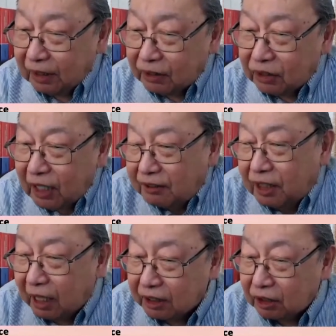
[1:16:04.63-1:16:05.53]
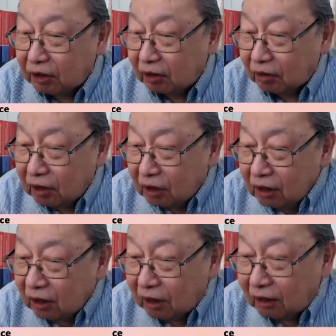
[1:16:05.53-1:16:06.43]
It's not just, you know,
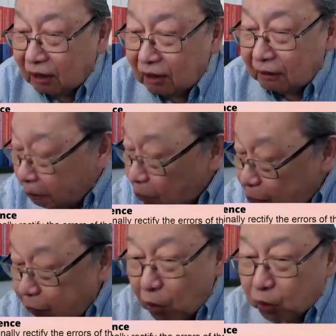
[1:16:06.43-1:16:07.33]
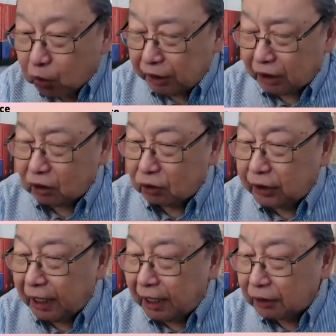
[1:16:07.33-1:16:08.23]
focusing on
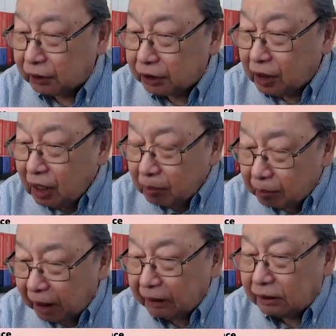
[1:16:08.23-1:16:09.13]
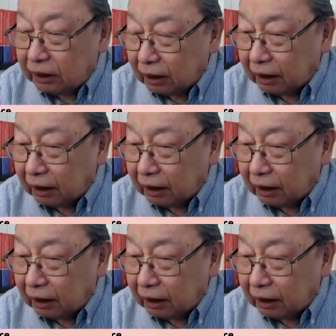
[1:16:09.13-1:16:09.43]
the errors, but